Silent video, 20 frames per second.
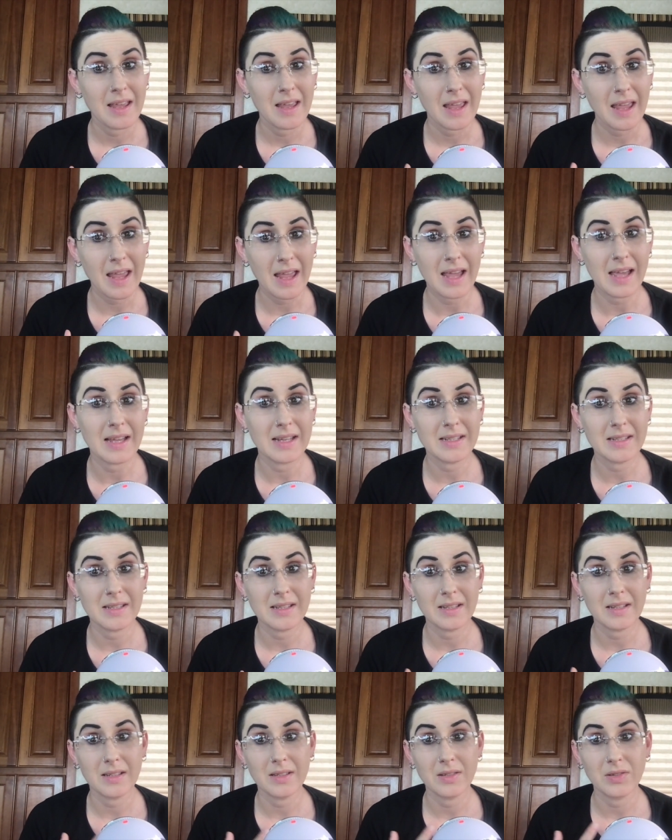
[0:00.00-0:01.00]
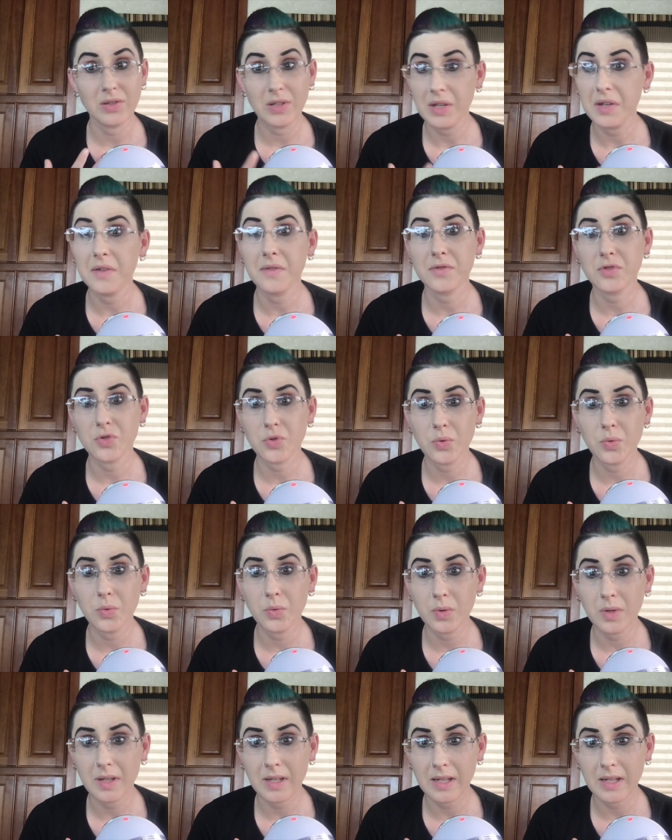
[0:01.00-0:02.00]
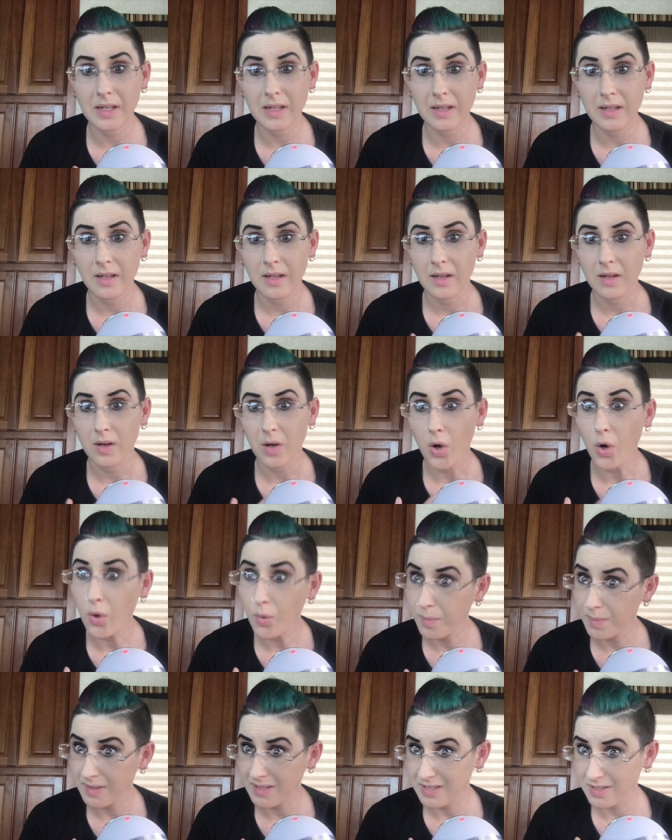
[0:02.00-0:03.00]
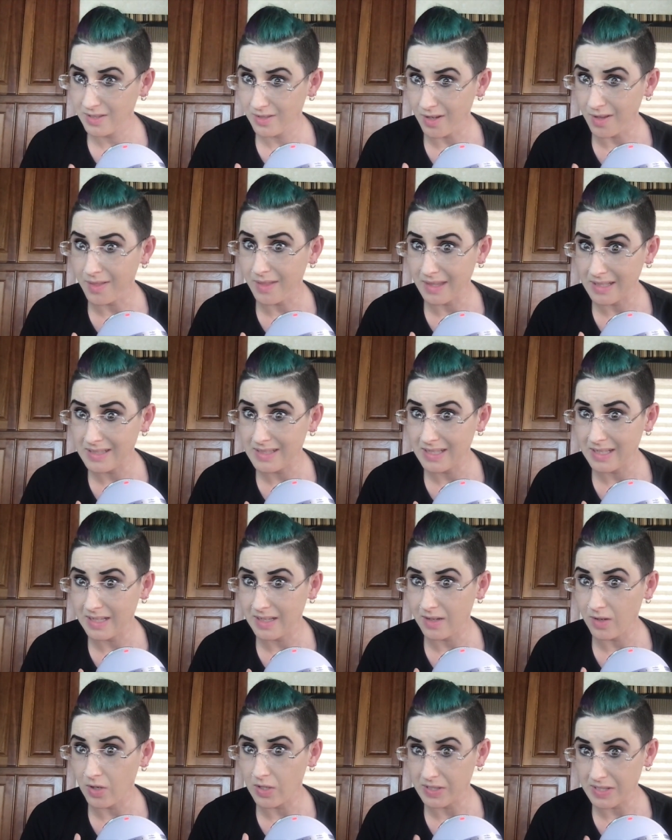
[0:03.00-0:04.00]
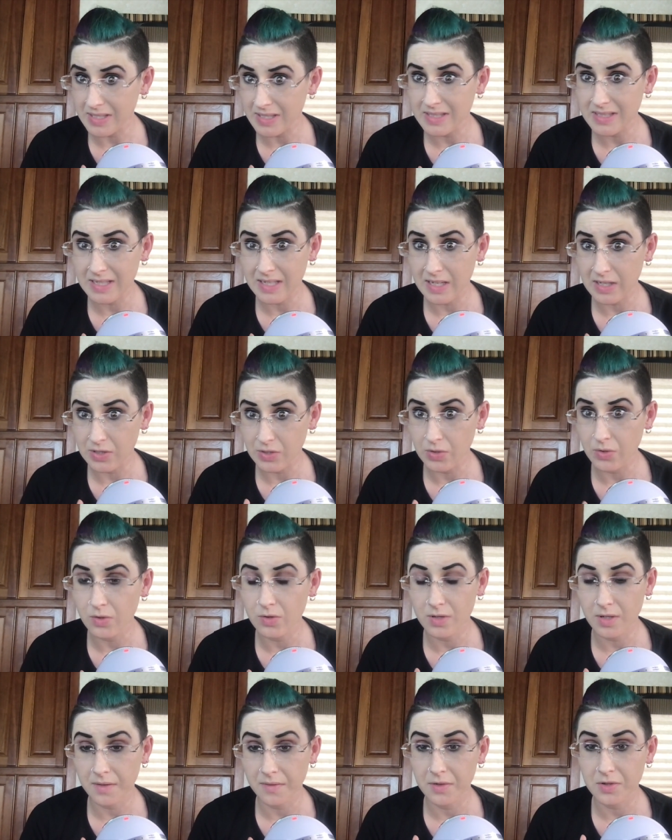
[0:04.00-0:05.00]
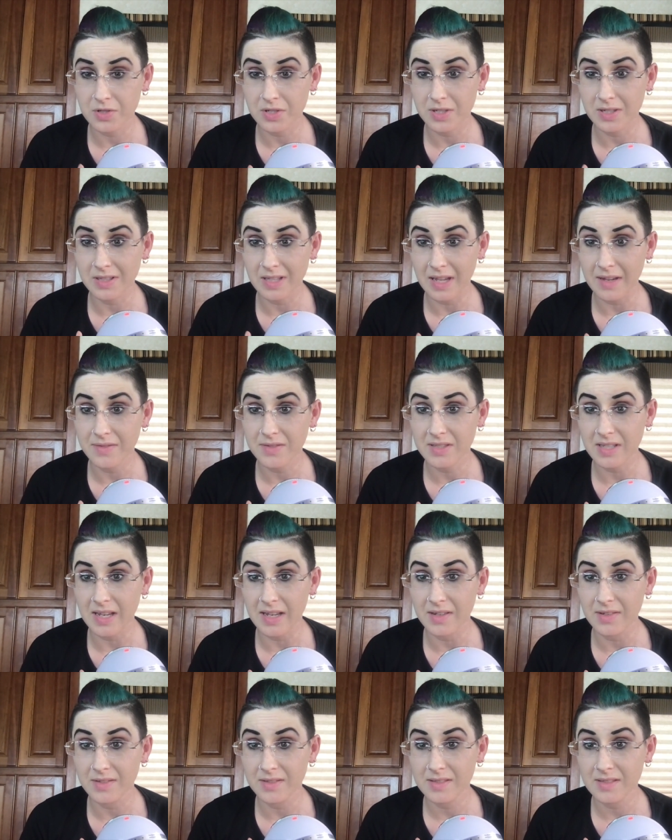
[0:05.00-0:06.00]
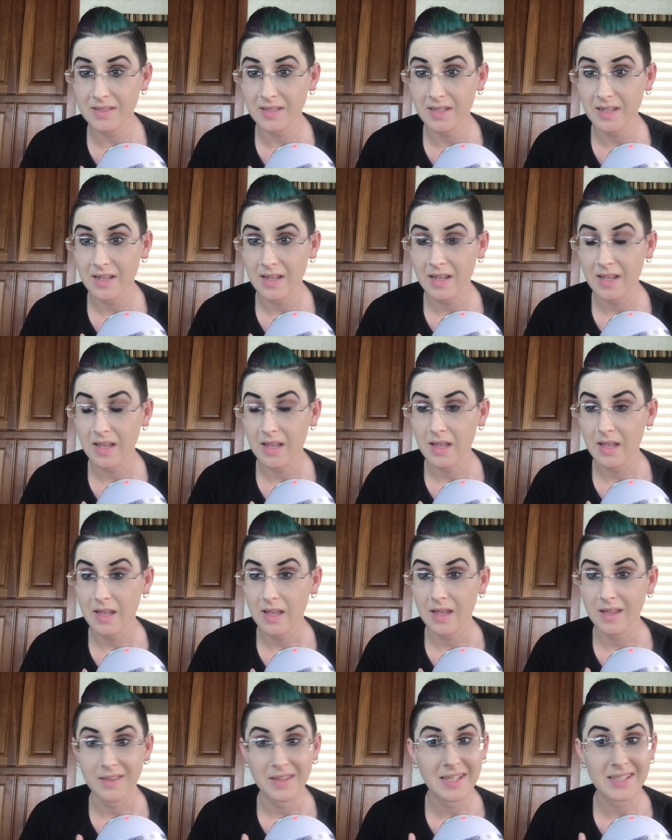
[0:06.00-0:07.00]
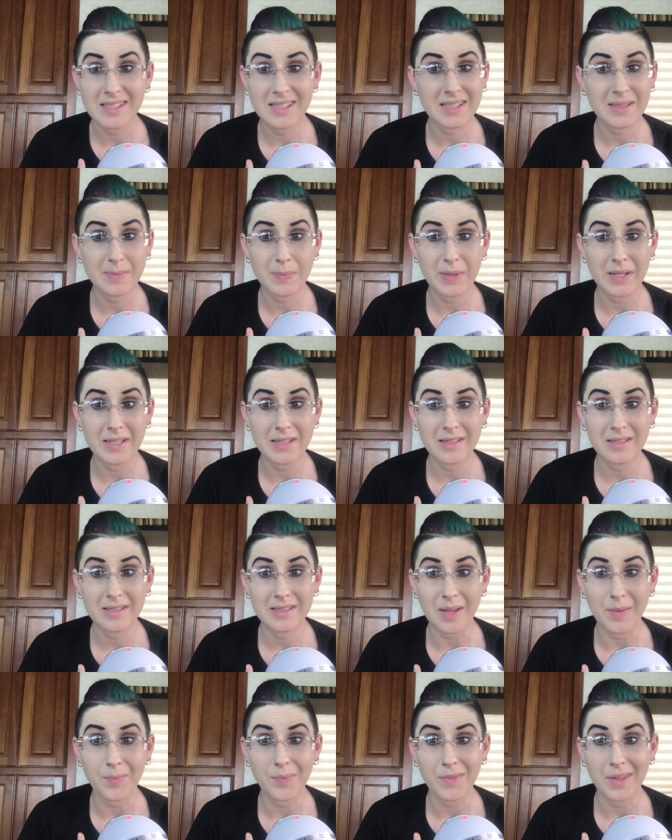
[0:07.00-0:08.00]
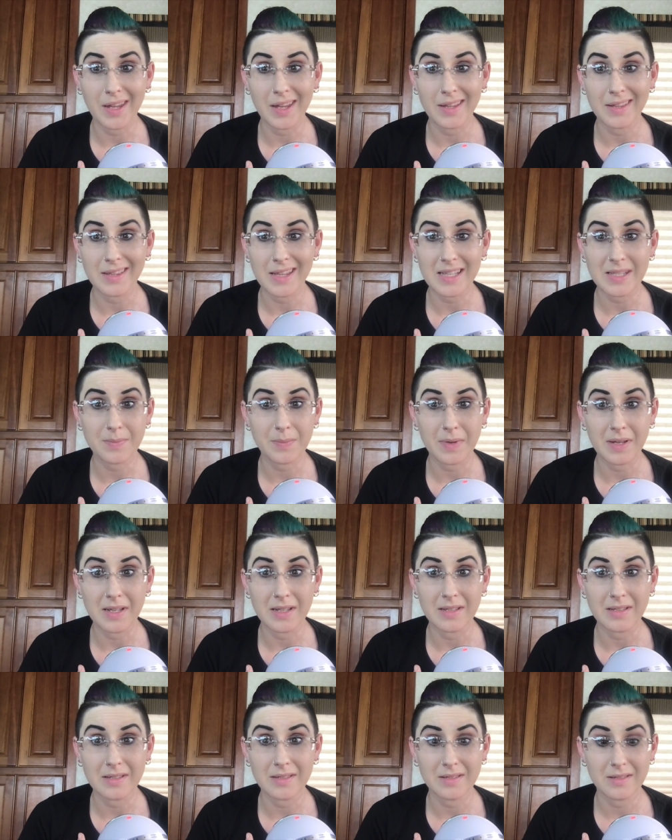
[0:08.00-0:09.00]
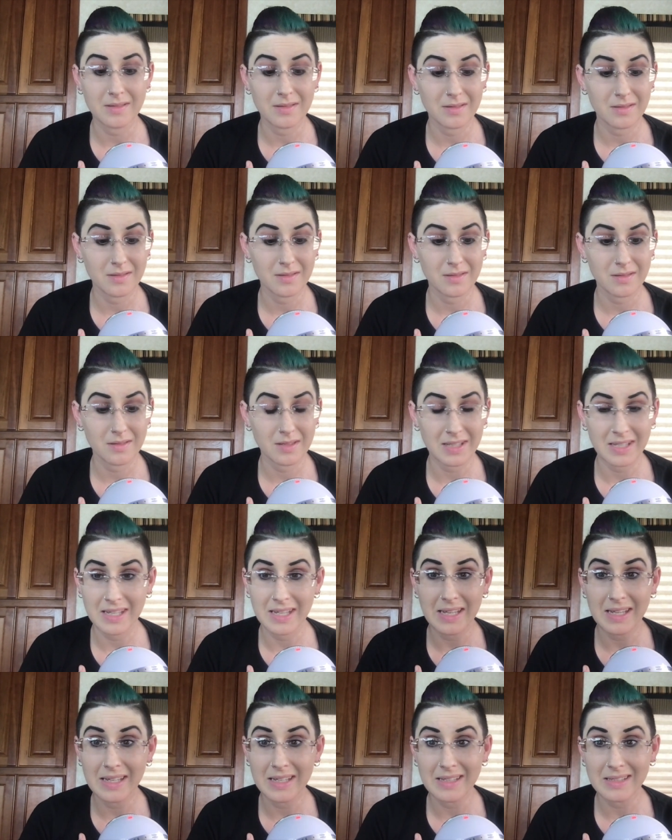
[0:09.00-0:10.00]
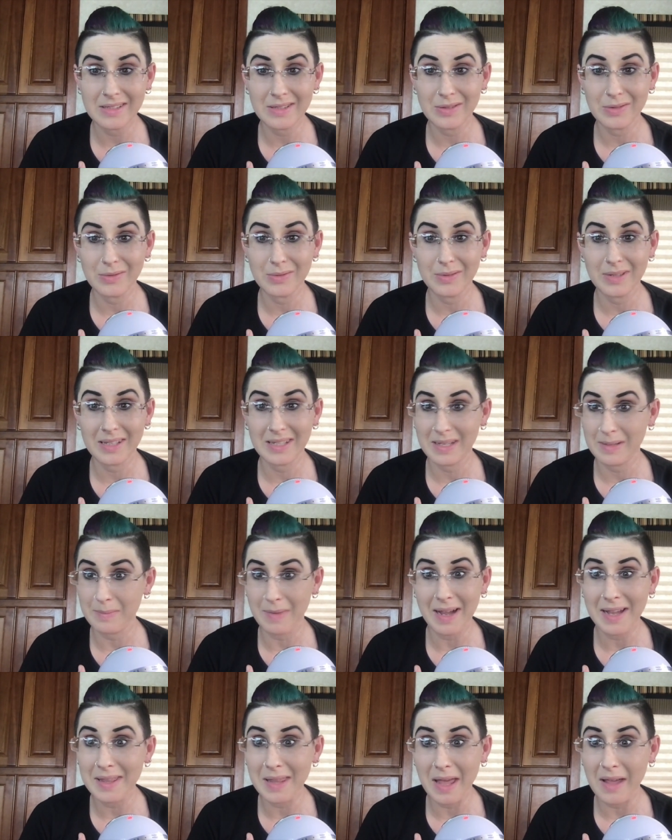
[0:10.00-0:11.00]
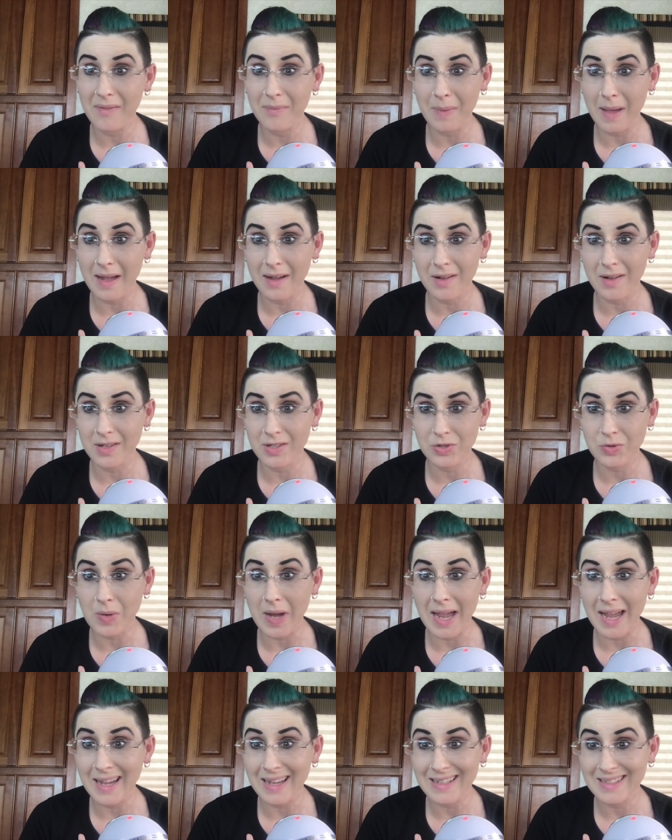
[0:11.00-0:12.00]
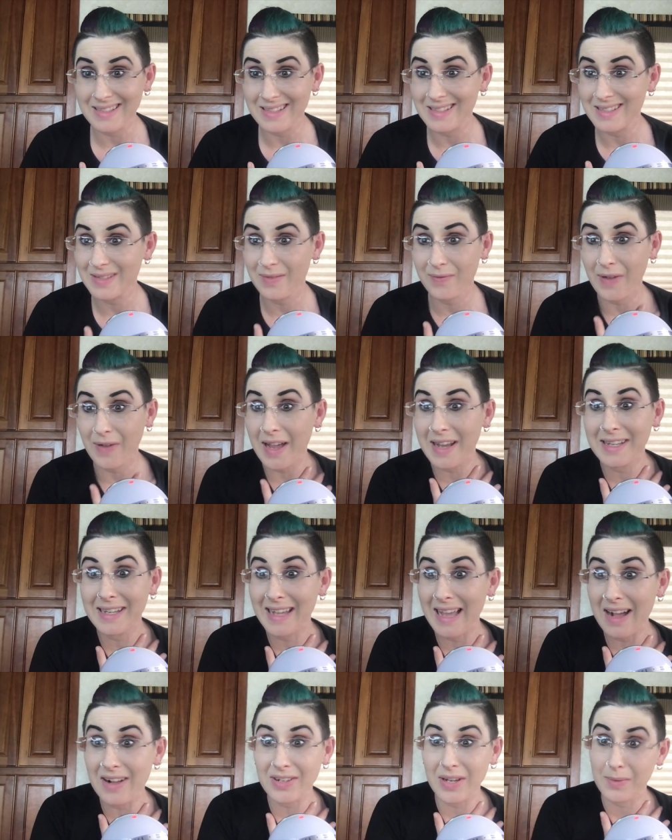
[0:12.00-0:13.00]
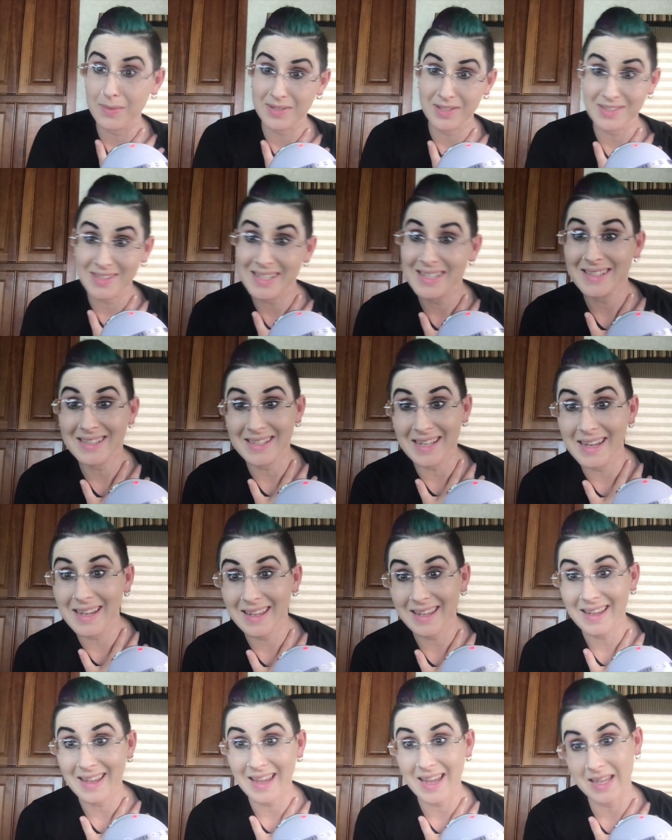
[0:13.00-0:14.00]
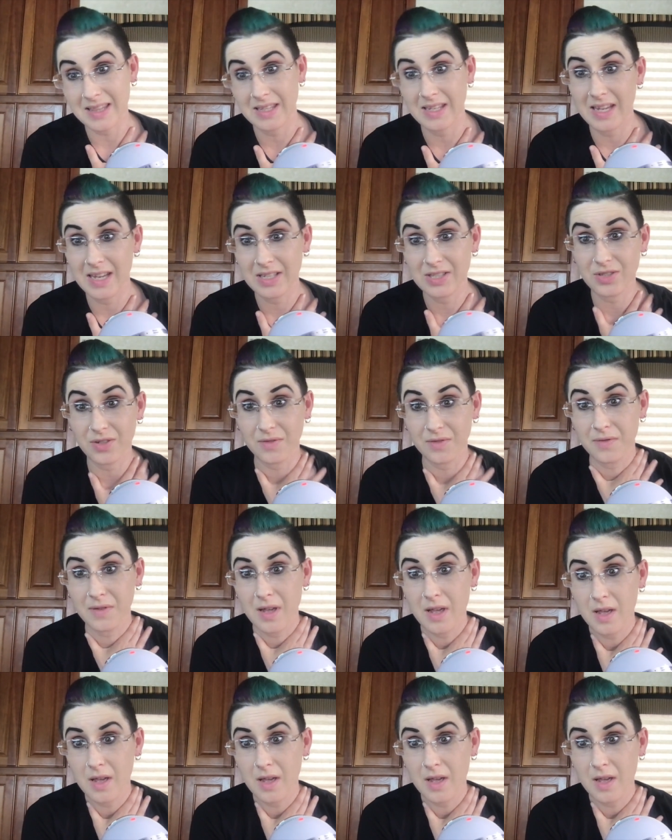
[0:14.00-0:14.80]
and live truly open and authentic autistic and neurodivergent lifestyles. This has been something that's been the key to getting my life back on track since finding out I was autistic at the age of